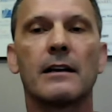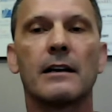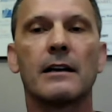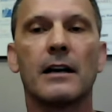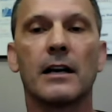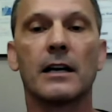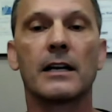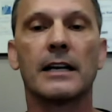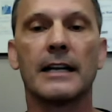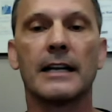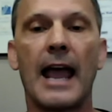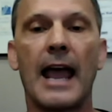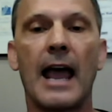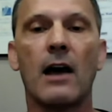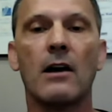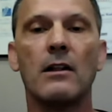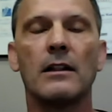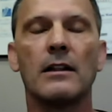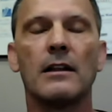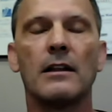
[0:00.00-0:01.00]
a
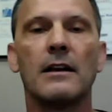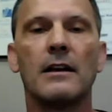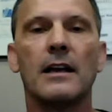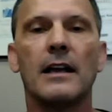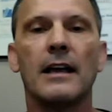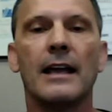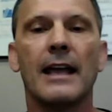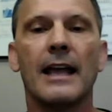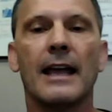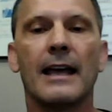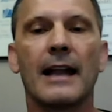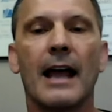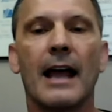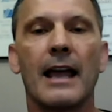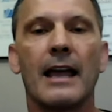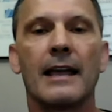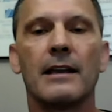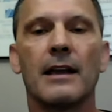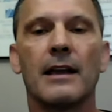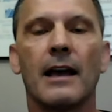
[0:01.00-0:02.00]
canal, and
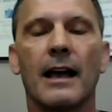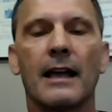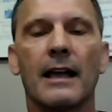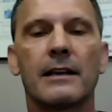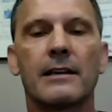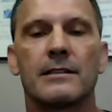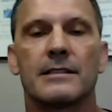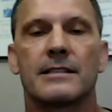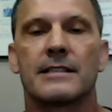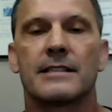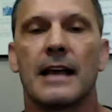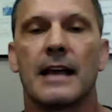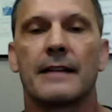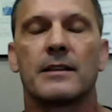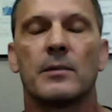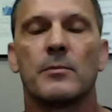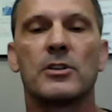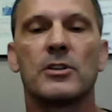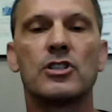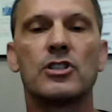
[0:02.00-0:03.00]
I can set
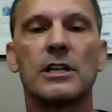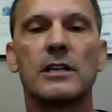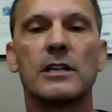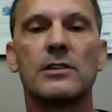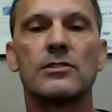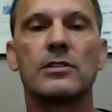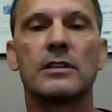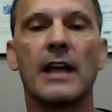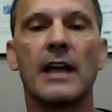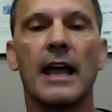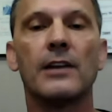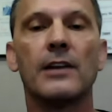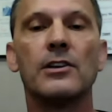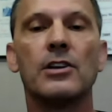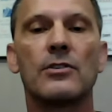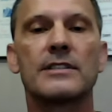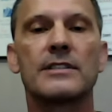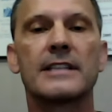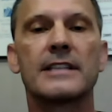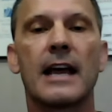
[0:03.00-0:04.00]
the machine to the
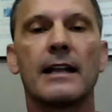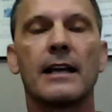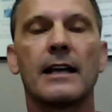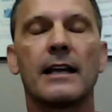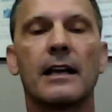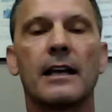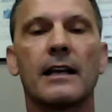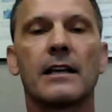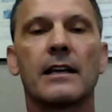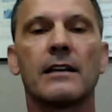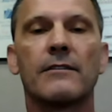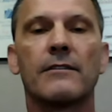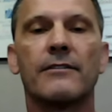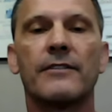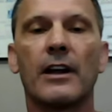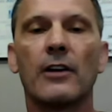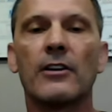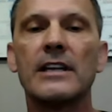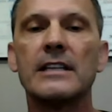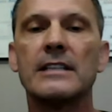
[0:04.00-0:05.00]
endo setting and get a
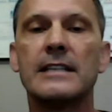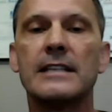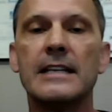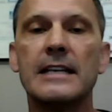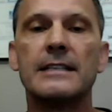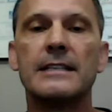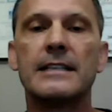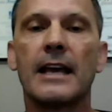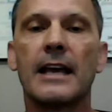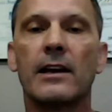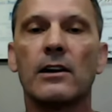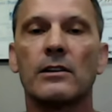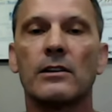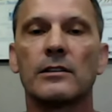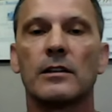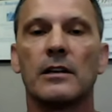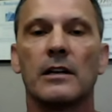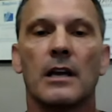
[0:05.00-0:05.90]
very detailed